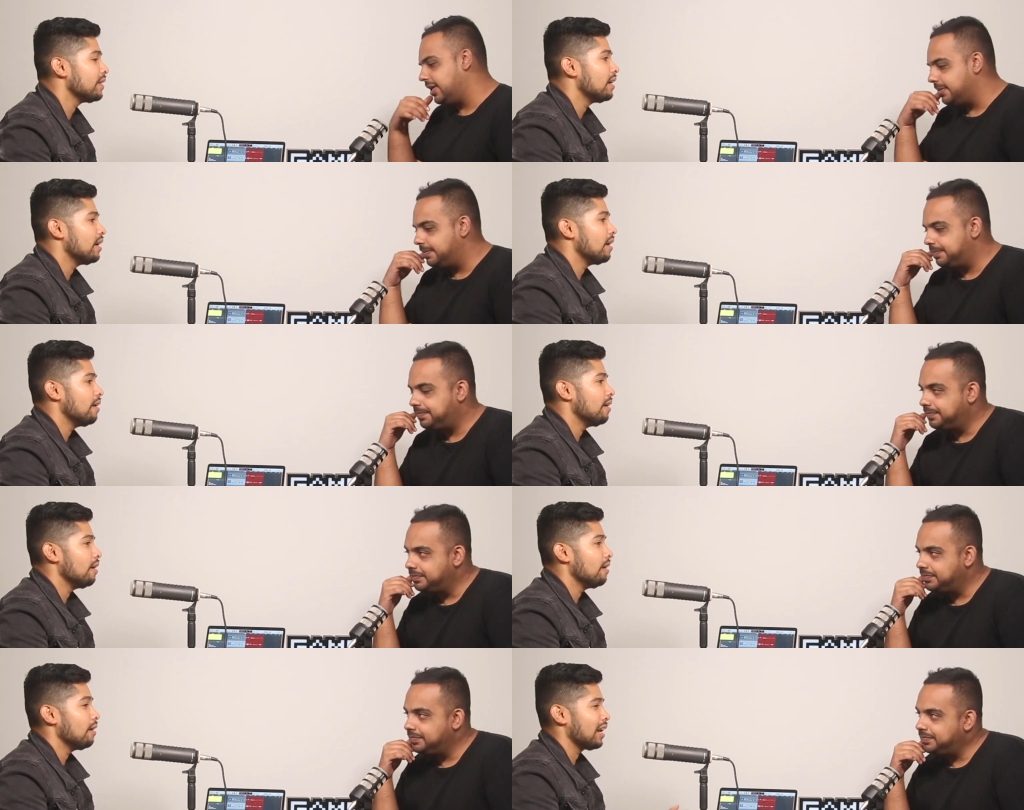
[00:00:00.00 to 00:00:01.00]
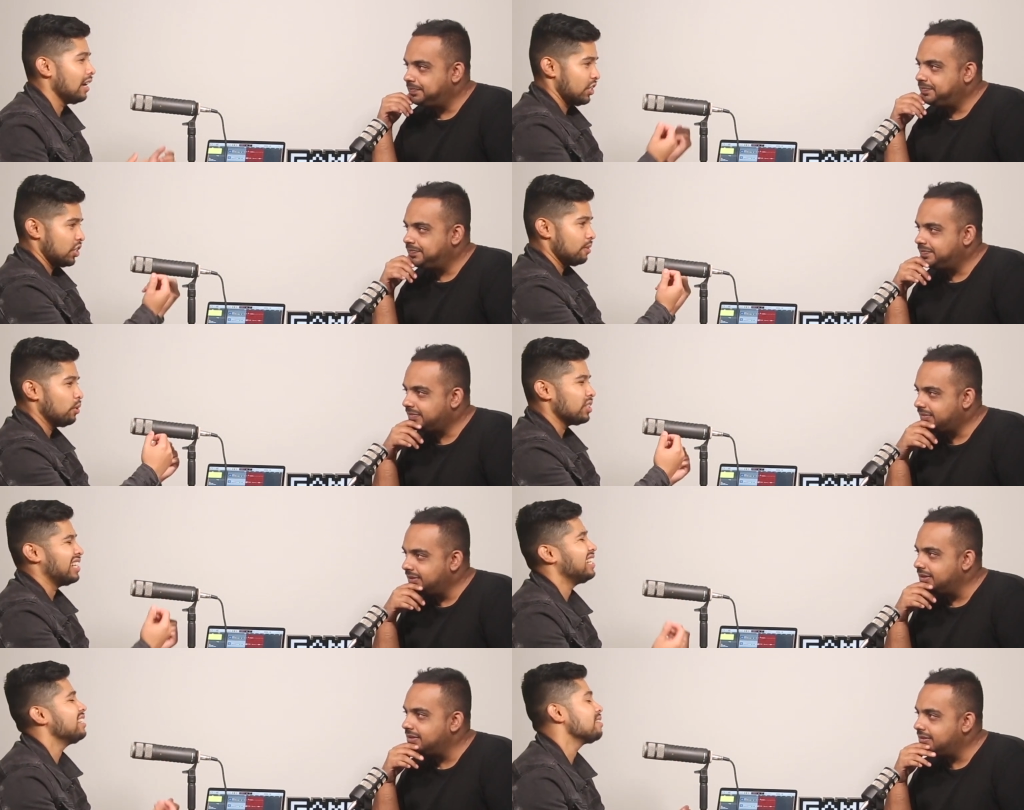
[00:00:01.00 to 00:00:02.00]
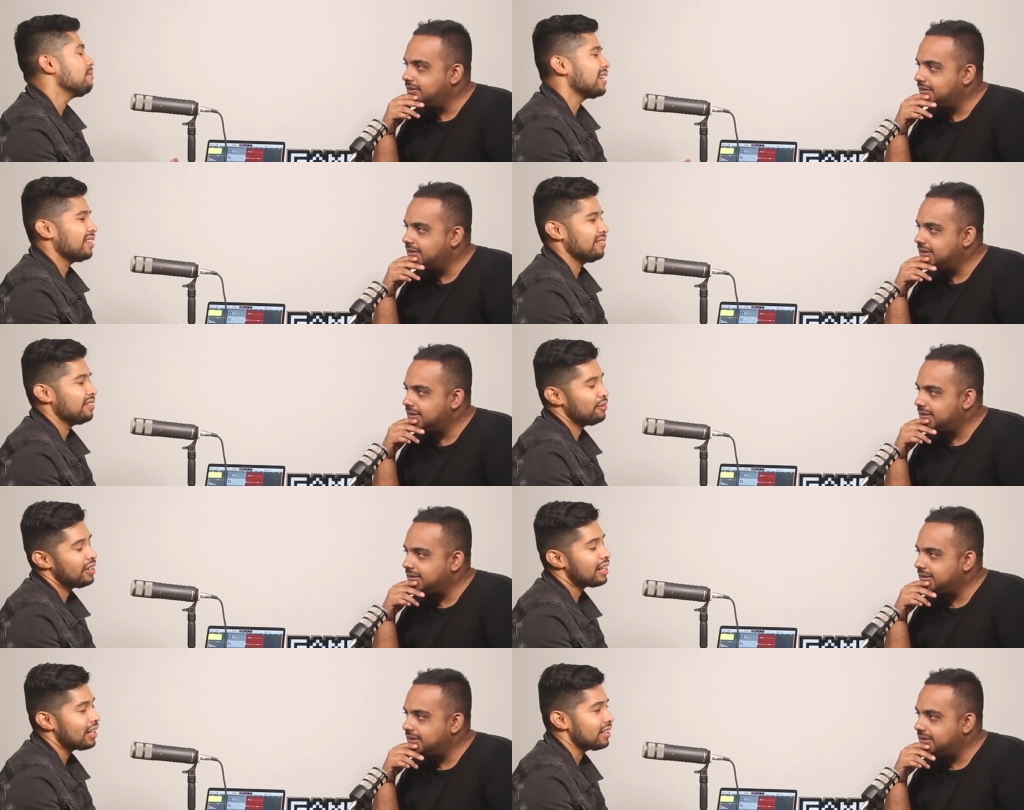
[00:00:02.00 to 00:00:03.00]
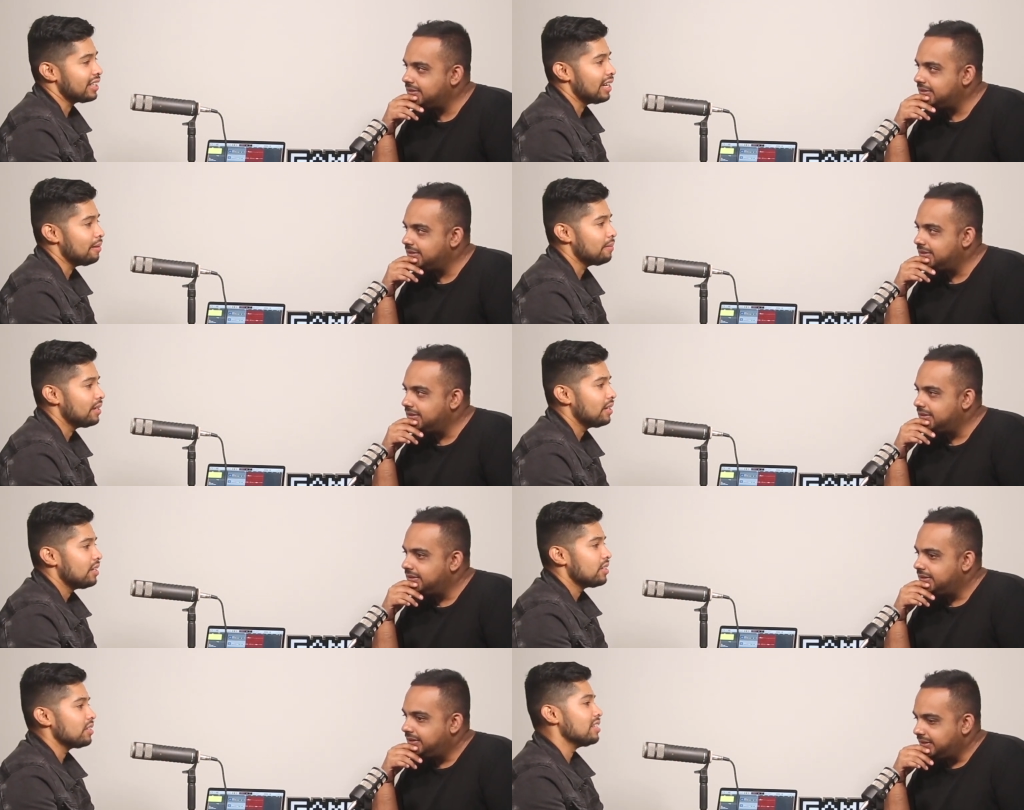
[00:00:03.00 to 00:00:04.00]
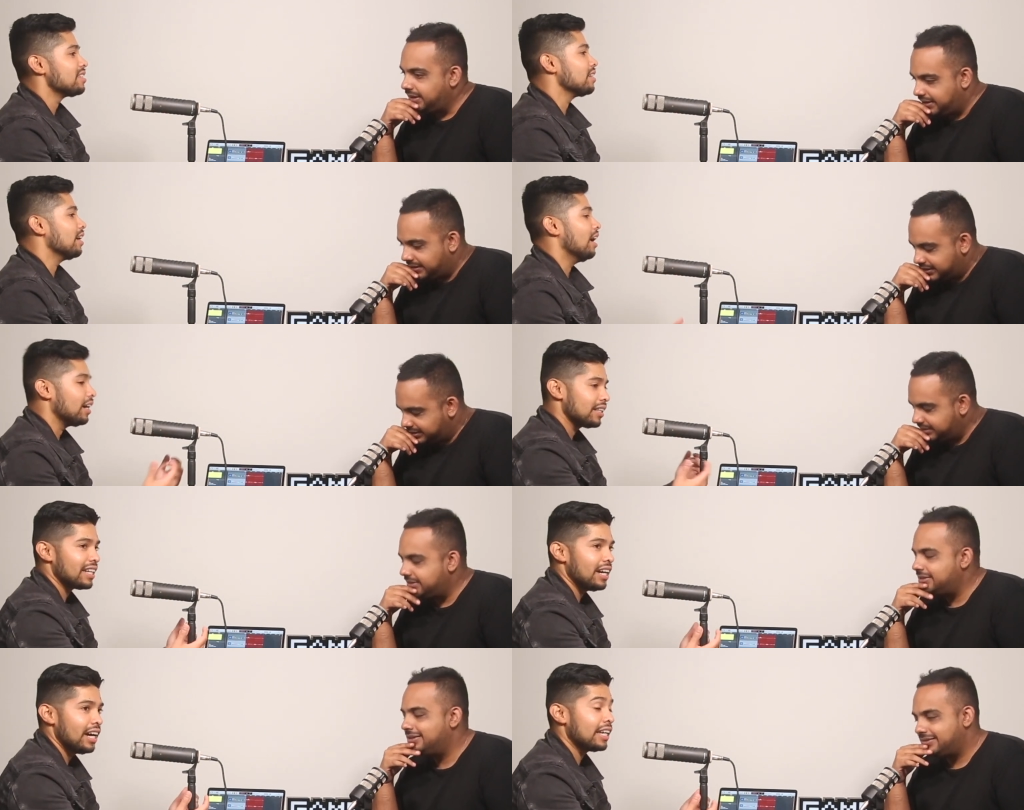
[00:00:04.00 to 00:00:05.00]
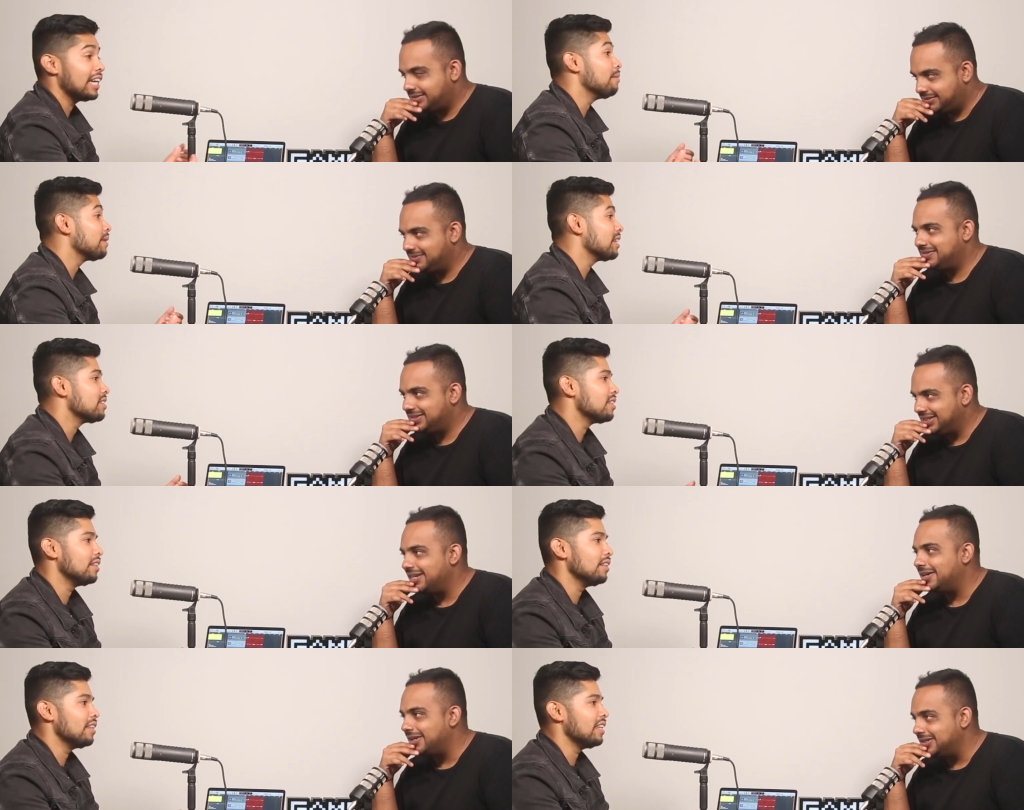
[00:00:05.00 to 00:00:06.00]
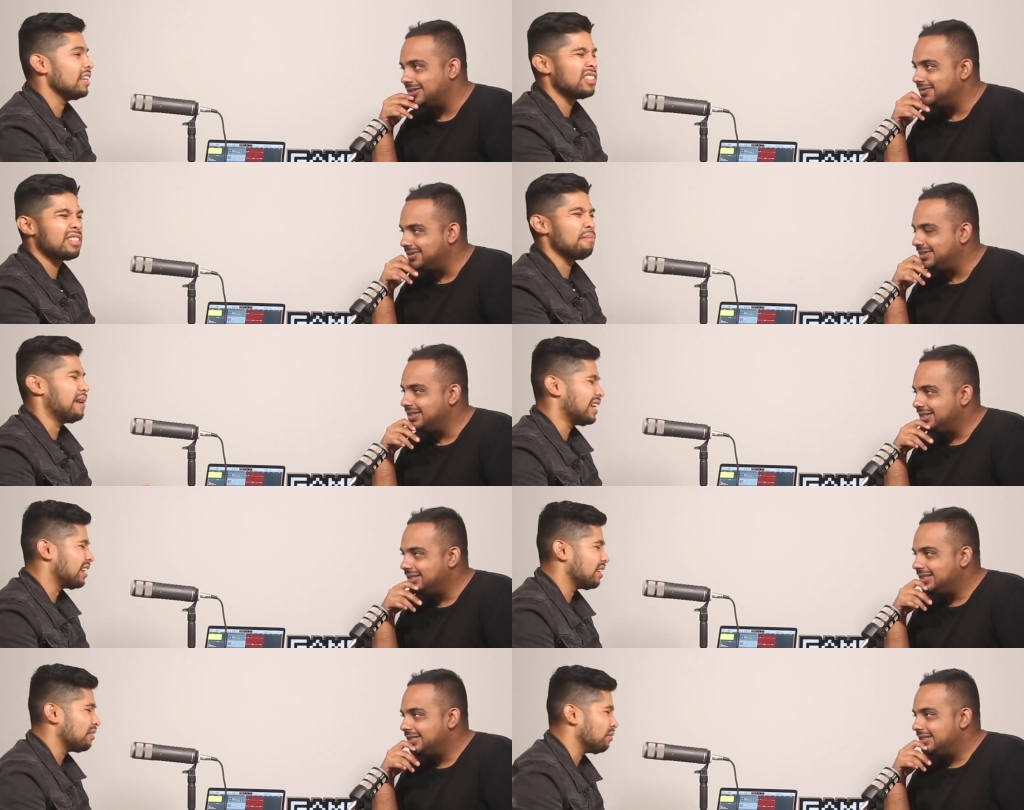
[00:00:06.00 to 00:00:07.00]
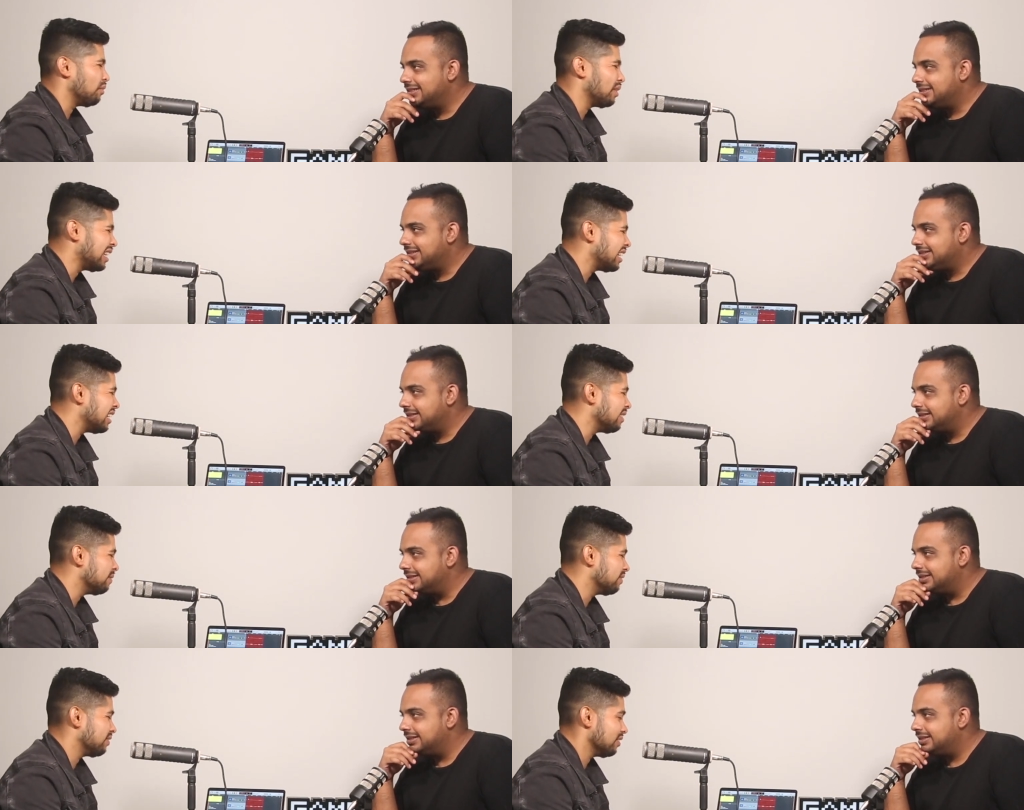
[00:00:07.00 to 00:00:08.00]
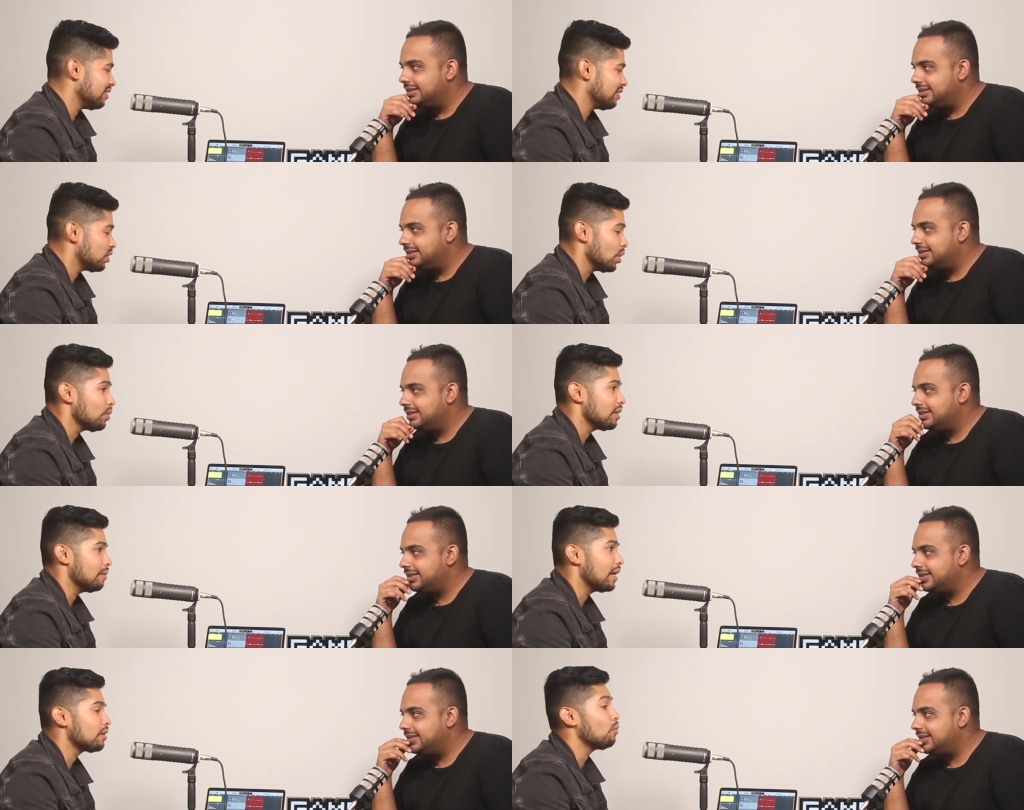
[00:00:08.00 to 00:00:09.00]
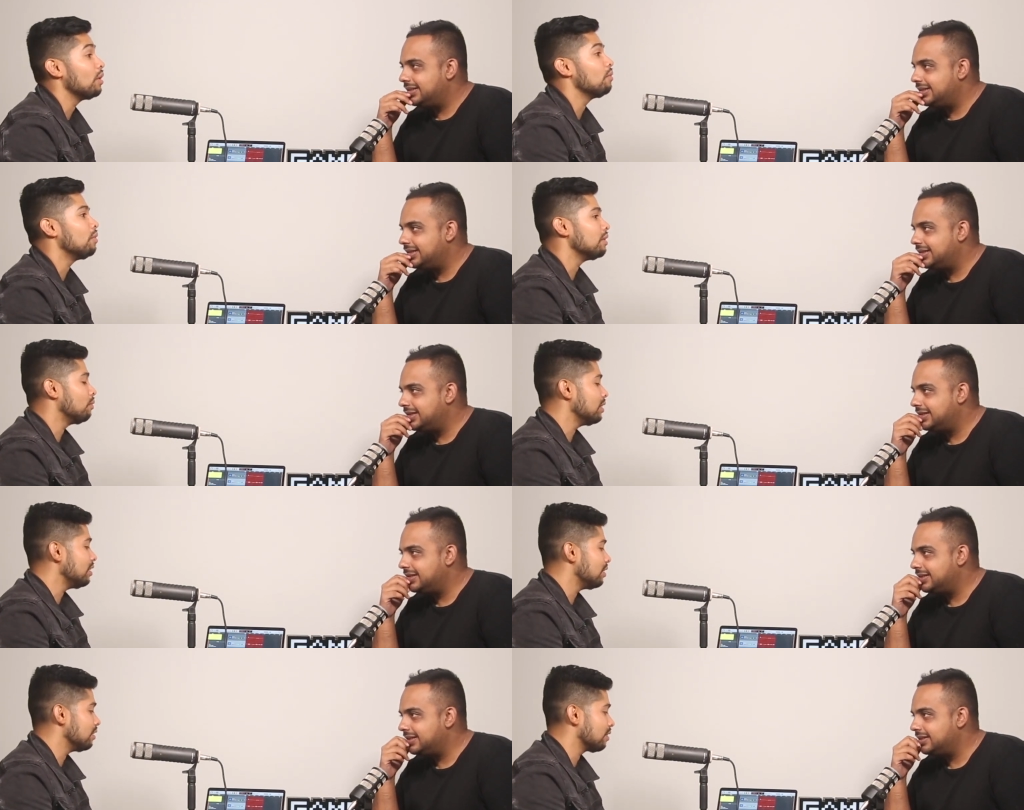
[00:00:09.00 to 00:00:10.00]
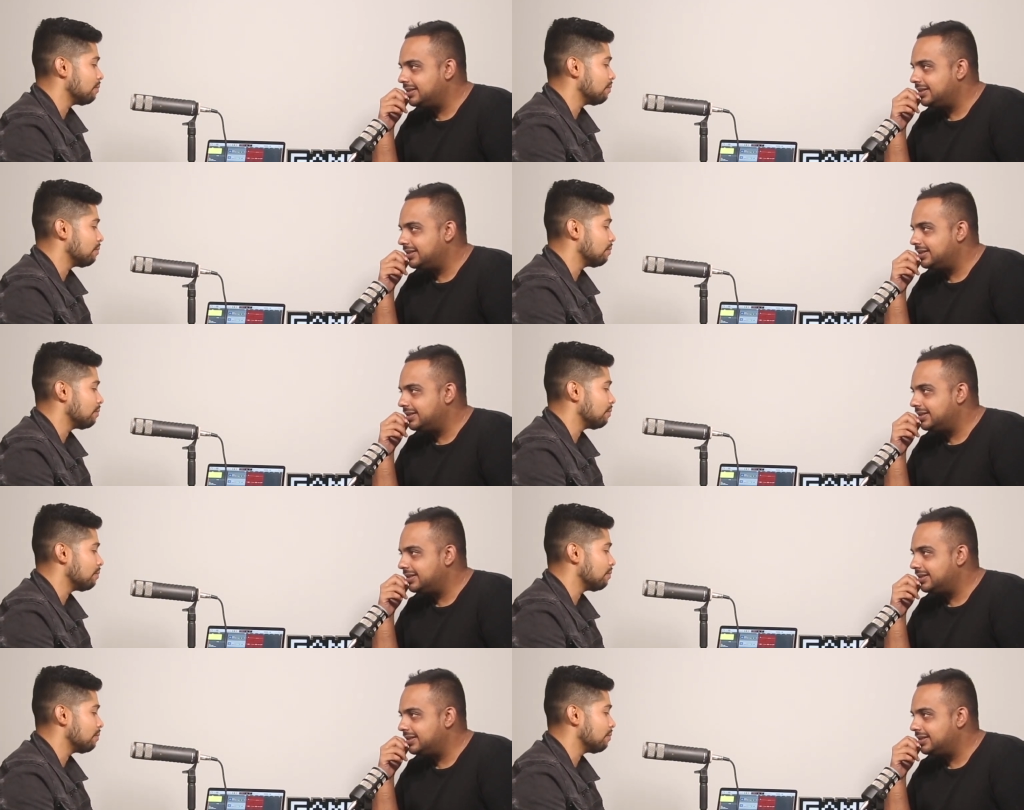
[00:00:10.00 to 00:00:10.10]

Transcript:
Speaker 1: Yeah. Clinch, Muay Thai. He needs to make it very ugly game. So he needs yes. to hug the guy, get him against the yeah, thing, just make it really choke him. Like what? What? What did